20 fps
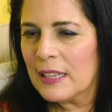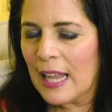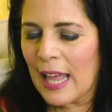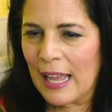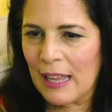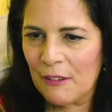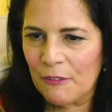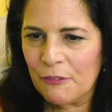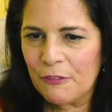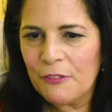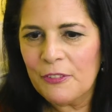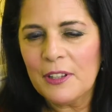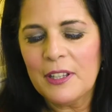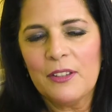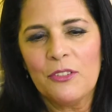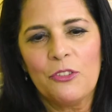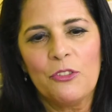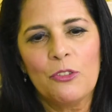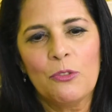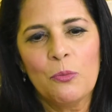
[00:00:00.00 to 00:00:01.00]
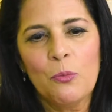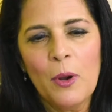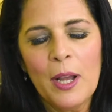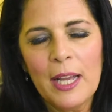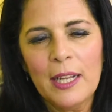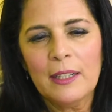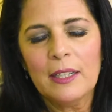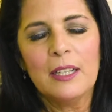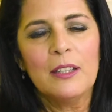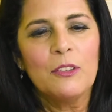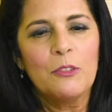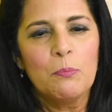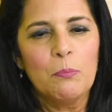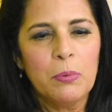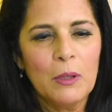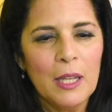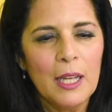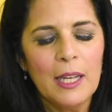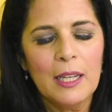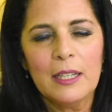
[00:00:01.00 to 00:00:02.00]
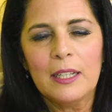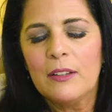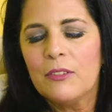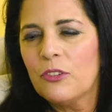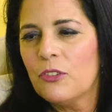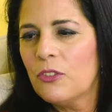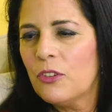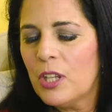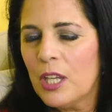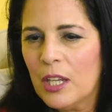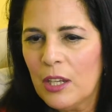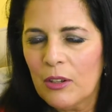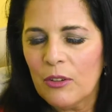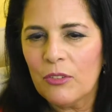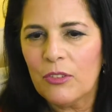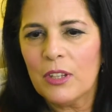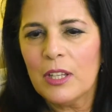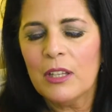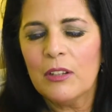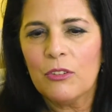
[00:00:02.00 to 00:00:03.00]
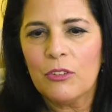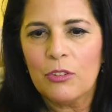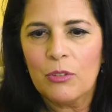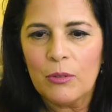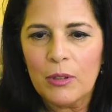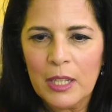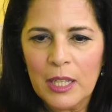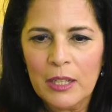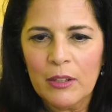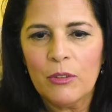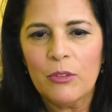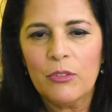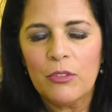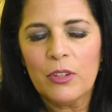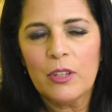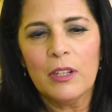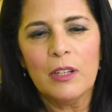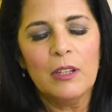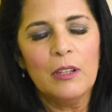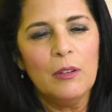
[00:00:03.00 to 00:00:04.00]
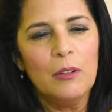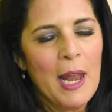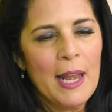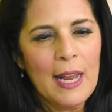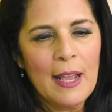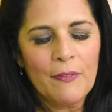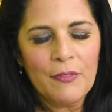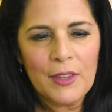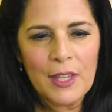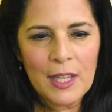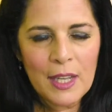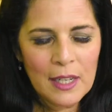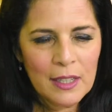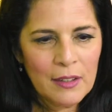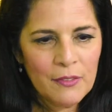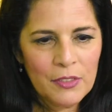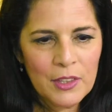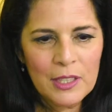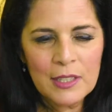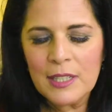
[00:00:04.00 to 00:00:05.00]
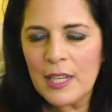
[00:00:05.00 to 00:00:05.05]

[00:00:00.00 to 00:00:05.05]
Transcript: life, his sweat, his blood, his tears into inner city. And at the end of the